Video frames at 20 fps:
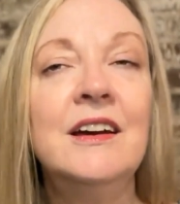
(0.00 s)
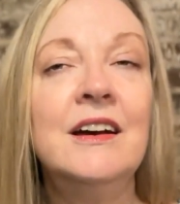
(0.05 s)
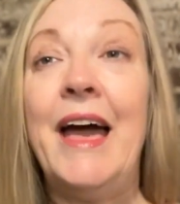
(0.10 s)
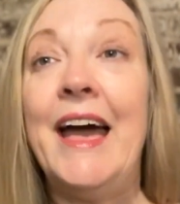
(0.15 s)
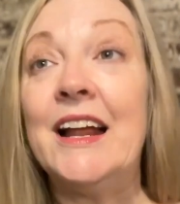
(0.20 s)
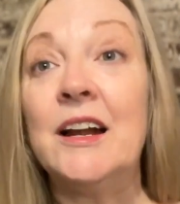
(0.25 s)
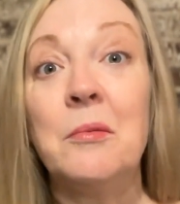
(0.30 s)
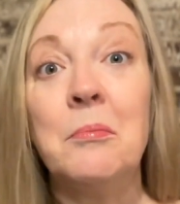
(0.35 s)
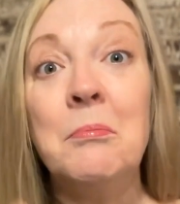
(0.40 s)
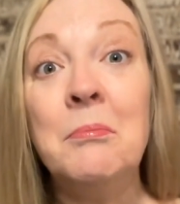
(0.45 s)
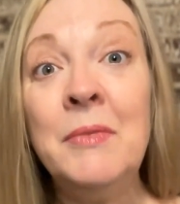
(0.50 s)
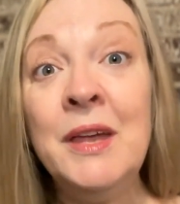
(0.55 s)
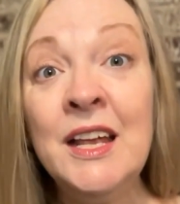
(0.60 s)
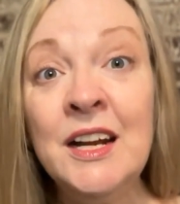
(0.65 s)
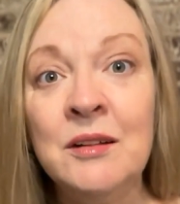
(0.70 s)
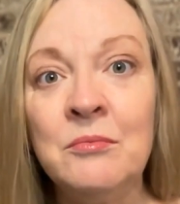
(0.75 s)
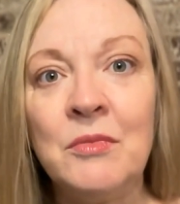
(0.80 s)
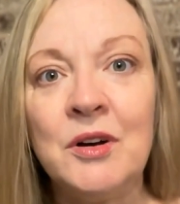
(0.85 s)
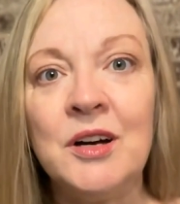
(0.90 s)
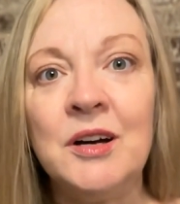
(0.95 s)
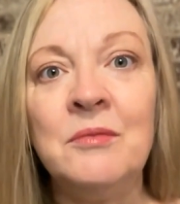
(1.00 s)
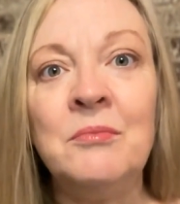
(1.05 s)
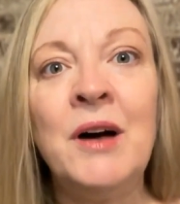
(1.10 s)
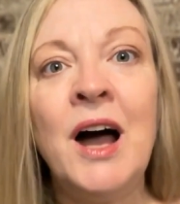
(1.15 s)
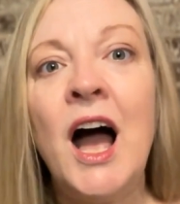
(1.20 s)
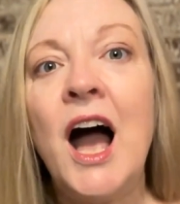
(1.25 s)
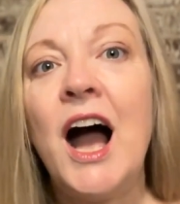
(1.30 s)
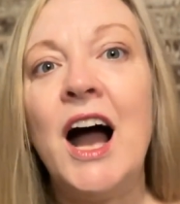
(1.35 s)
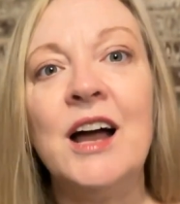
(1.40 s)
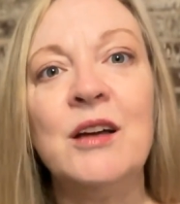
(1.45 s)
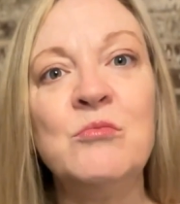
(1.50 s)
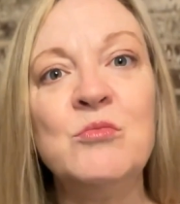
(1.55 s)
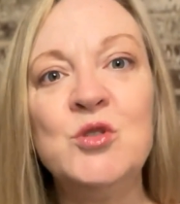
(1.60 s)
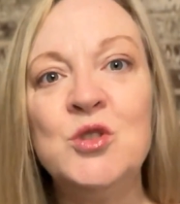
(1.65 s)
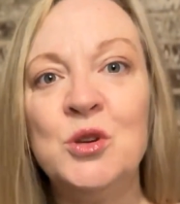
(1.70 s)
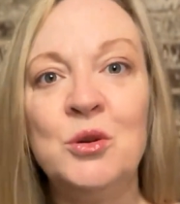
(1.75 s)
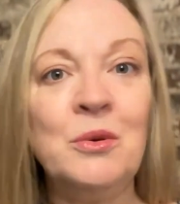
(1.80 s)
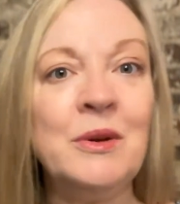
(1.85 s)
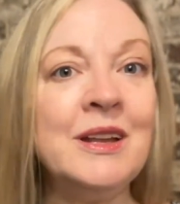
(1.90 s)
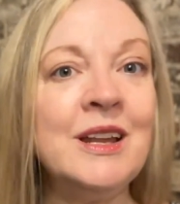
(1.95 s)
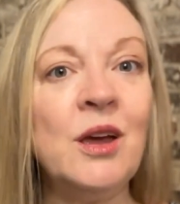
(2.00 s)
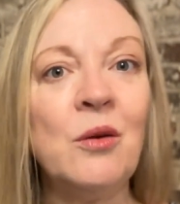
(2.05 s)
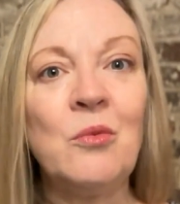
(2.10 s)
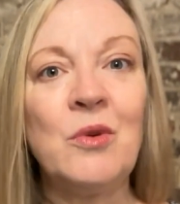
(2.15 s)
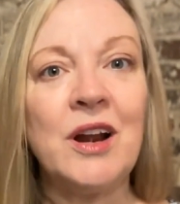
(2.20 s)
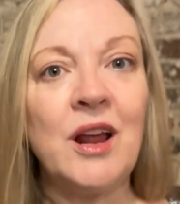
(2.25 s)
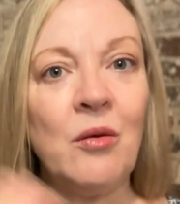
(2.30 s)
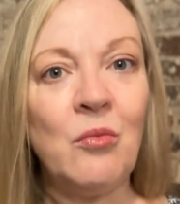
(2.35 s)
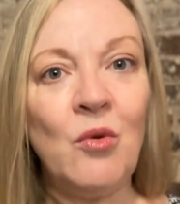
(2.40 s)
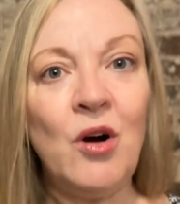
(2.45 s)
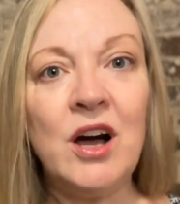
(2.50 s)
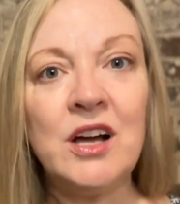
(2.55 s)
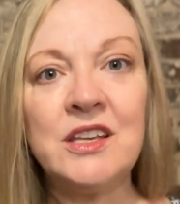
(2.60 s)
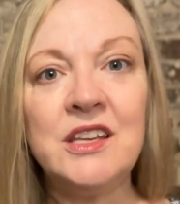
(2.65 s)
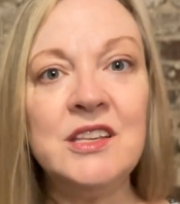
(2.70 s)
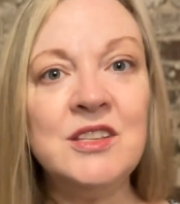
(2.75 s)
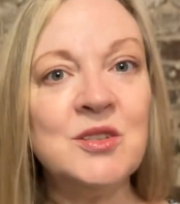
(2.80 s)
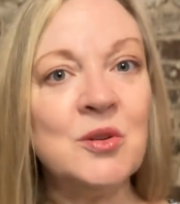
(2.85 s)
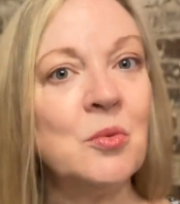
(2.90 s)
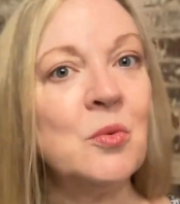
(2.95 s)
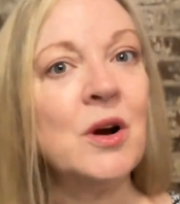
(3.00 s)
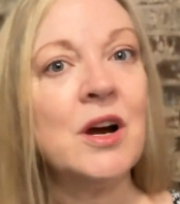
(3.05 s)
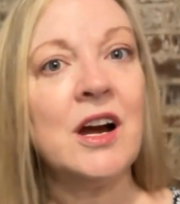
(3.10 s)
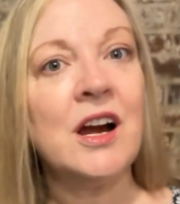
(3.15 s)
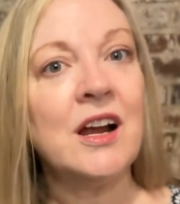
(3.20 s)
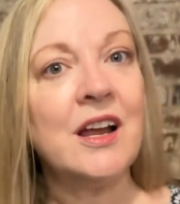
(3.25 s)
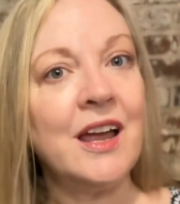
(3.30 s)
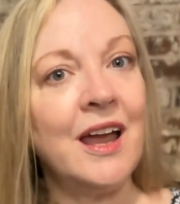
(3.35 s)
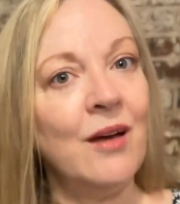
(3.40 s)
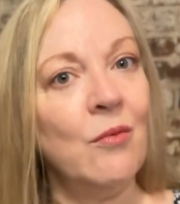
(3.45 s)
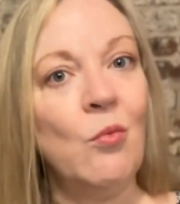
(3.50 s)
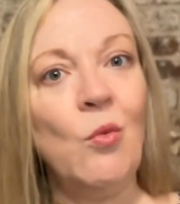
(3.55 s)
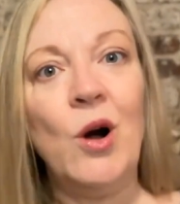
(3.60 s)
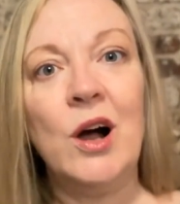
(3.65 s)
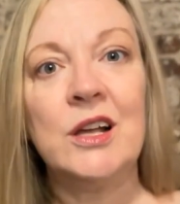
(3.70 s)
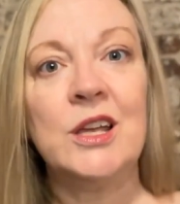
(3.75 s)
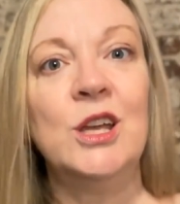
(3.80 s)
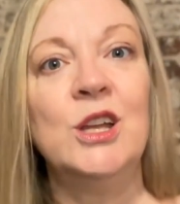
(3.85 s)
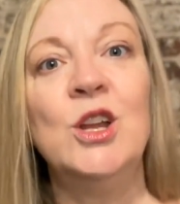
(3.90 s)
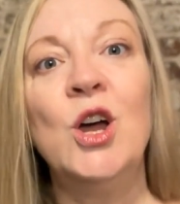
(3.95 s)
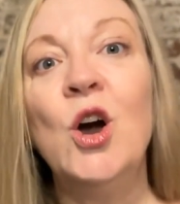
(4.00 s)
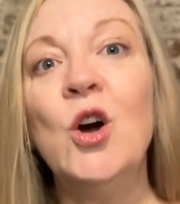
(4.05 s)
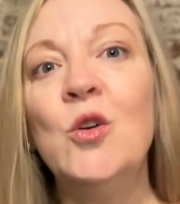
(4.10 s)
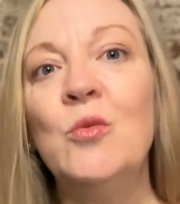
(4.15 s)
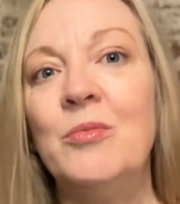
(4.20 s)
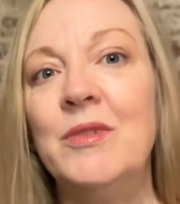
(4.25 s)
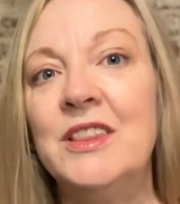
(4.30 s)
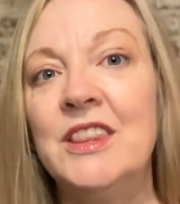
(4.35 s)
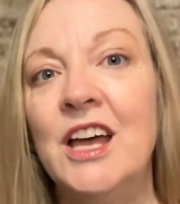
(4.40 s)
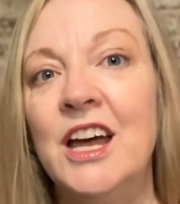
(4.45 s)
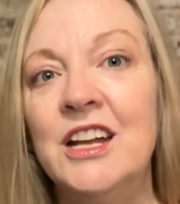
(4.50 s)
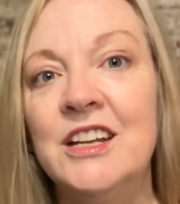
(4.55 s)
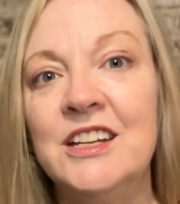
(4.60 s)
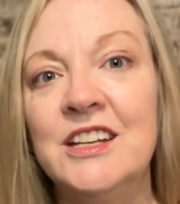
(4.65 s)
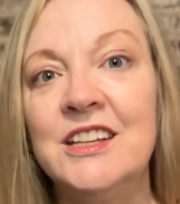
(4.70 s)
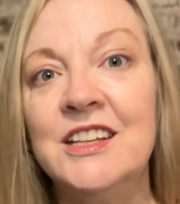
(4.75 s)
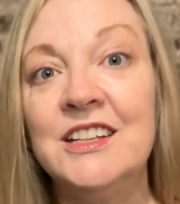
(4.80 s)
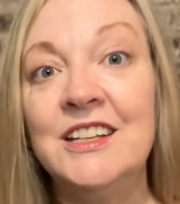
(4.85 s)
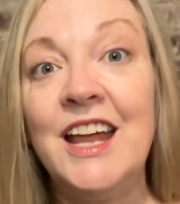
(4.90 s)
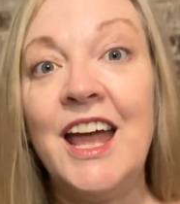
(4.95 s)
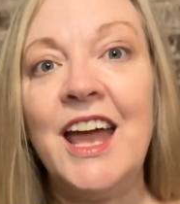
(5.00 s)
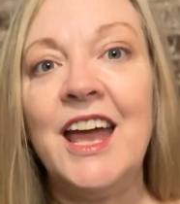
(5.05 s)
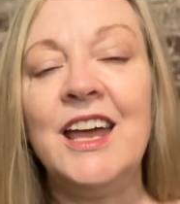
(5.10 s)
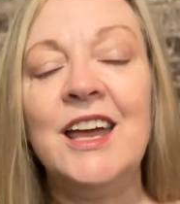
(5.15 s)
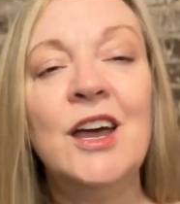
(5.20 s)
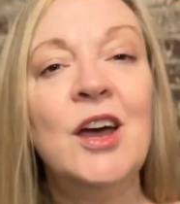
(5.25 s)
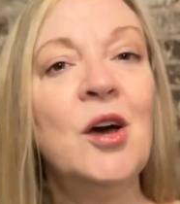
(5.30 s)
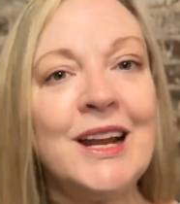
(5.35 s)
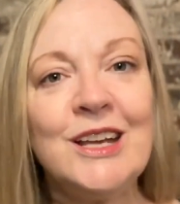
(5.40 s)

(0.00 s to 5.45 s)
At a minimum, I'm doing it when I'm walking to work and walking home at the end of the day.